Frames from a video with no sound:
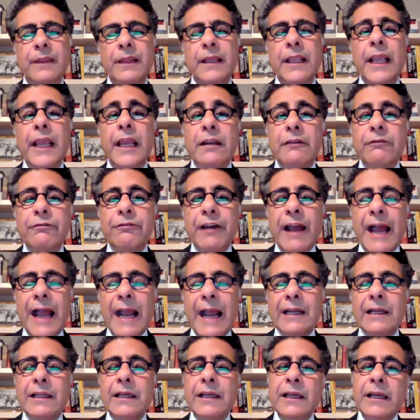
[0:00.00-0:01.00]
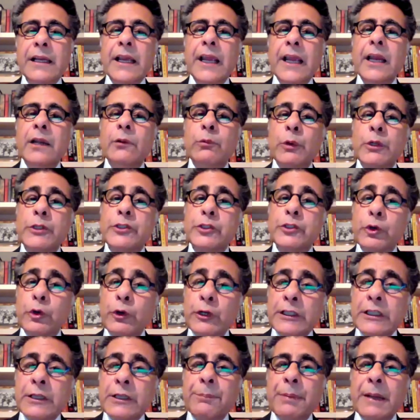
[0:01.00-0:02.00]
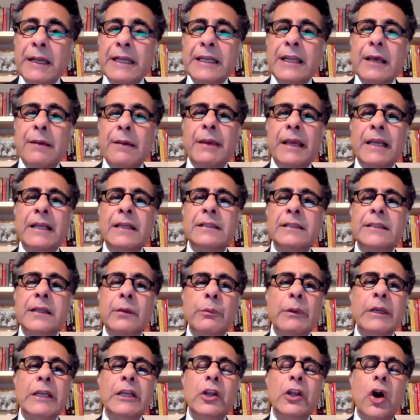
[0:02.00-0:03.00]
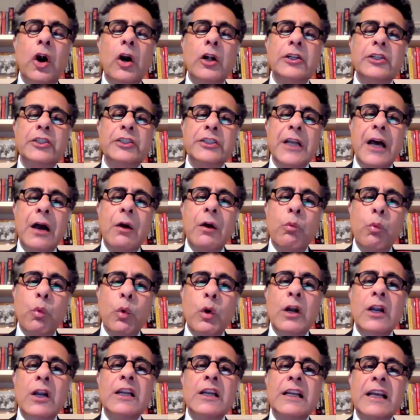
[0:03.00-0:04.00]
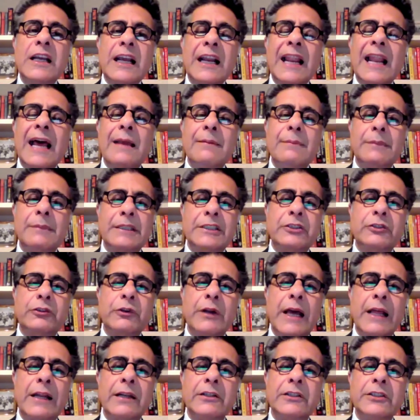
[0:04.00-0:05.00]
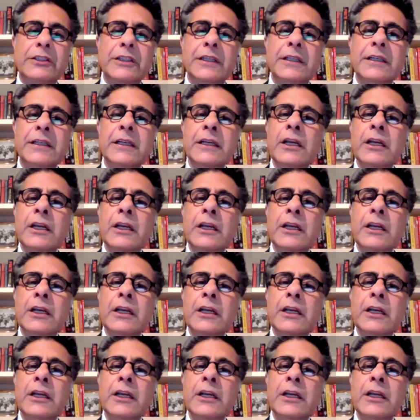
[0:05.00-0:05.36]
In fact, it was during the pandemic that we launched our World Climate Strategy,